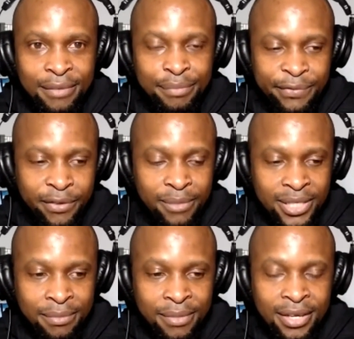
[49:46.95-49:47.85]
perform
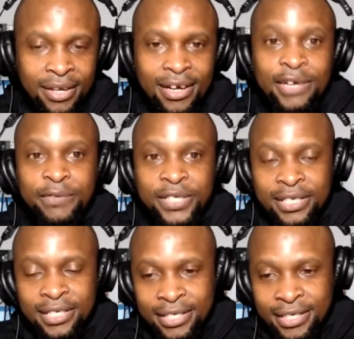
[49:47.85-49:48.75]
some artificial
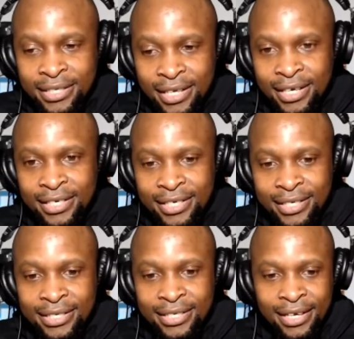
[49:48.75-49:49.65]
intelligence
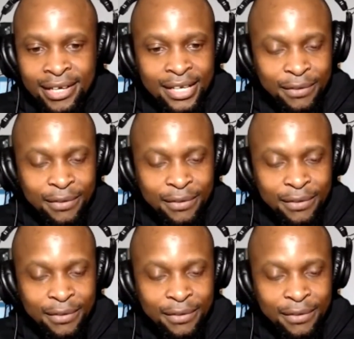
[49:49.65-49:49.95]
analytics.